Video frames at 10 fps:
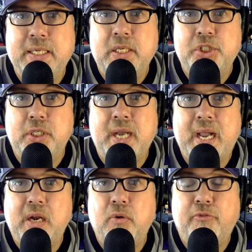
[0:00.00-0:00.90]

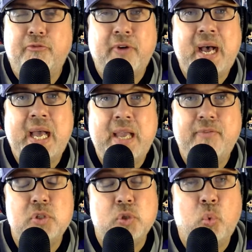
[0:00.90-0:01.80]
Chicago,
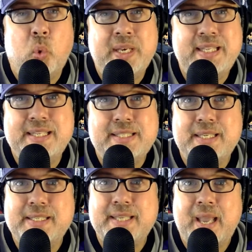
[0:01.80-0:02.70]

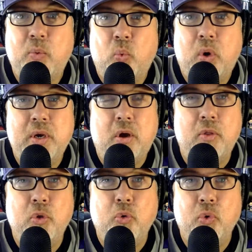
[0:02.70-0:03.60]
5-26-1
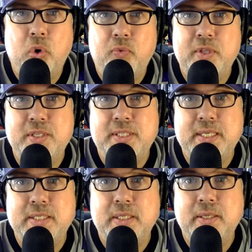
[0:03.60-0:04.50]
on the road this
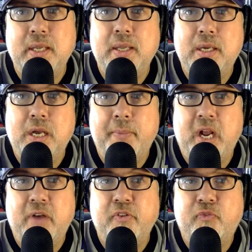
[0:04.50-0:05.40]
season, coming
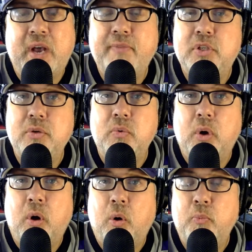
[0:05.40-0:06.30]
off a 5-2
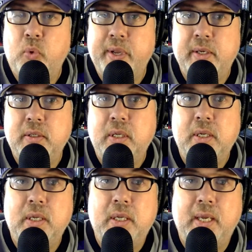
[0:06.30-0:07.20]
home win
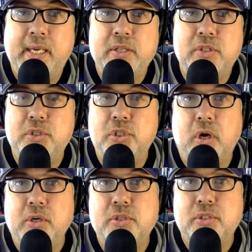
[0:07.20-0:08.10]
against the
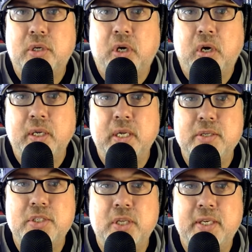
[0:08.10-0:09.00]
Sharks on
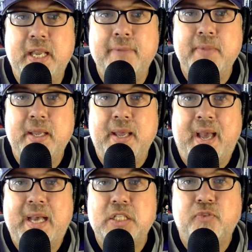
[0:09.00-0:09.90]
Sunday.
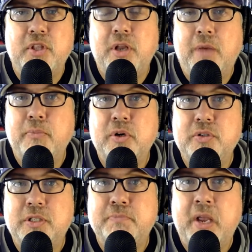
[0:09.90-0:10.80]
As for the
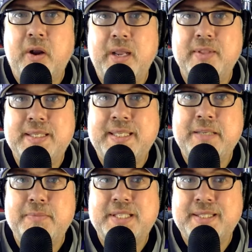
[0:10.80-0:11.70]
numbers, comparing the
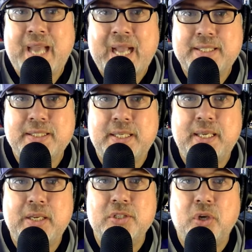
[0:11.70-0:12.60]
team's stats,
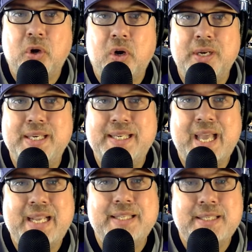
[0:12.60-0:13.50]
Kings are
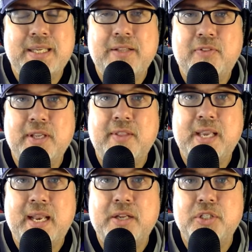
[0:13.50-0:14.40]
19th in
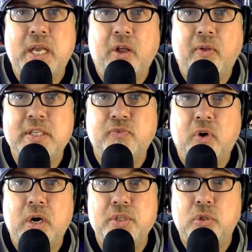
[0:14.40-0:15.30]
the NHL as
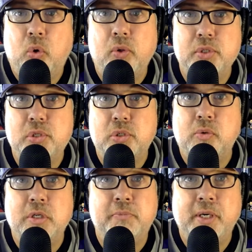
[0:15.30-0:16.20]
far as goals
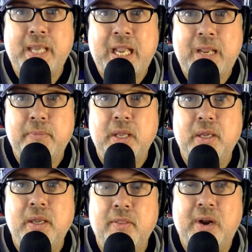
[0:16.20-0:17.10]
scored per game.
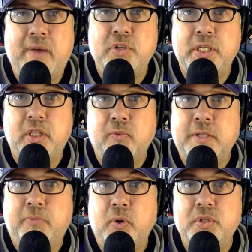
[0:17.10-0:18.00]
They're averaging
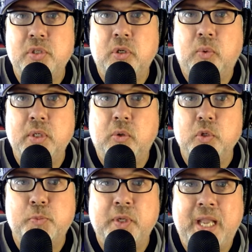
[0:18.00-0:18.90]
3.01
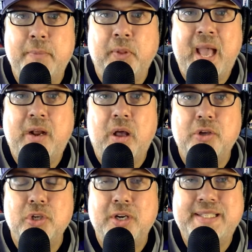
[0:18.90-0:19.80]
goals per game.
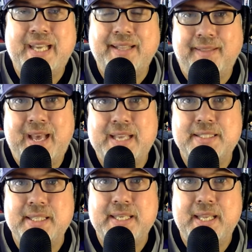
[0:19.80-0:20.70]
Blackhawks are dead
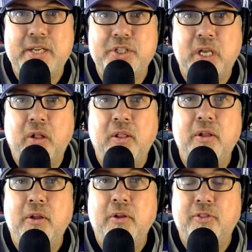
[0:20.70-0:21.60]
last in the NHL,
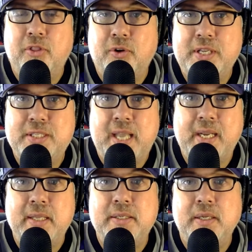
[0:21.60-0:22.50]

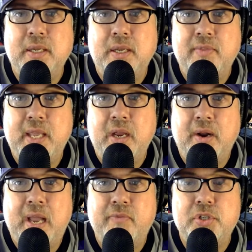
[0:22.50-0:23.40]
32nd. They are
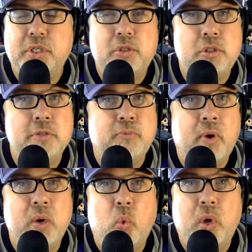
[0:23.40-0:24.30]
averaging
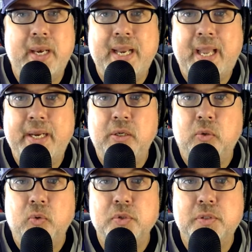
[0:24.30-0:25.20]
2.19
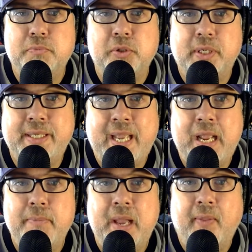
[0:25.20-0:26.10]
goals per
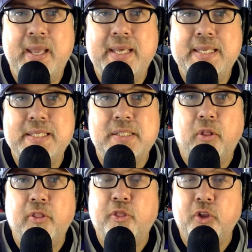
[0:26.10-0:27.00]
game. LA is
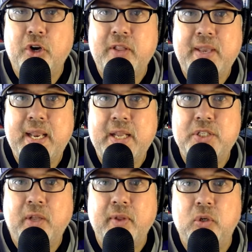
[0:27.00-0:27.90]
still third in the
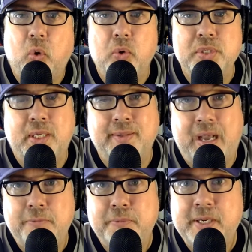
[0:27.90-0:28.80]
NHL in goals
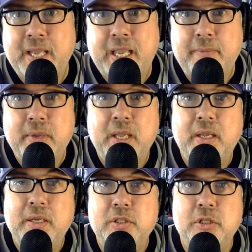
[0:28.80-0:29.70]
allowed per game,
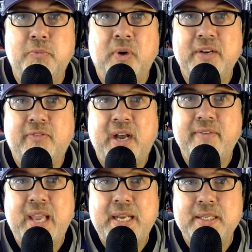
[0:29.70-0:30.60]

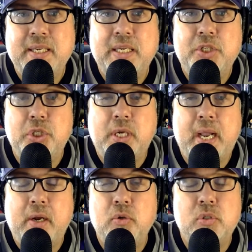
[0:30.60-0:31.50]
2.58.
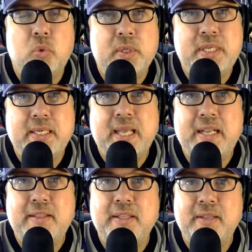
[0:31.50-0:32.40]
Chicago,
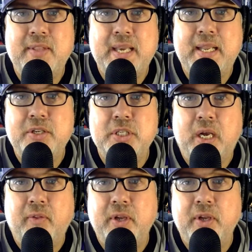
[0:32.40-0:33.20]
29th in the NHL.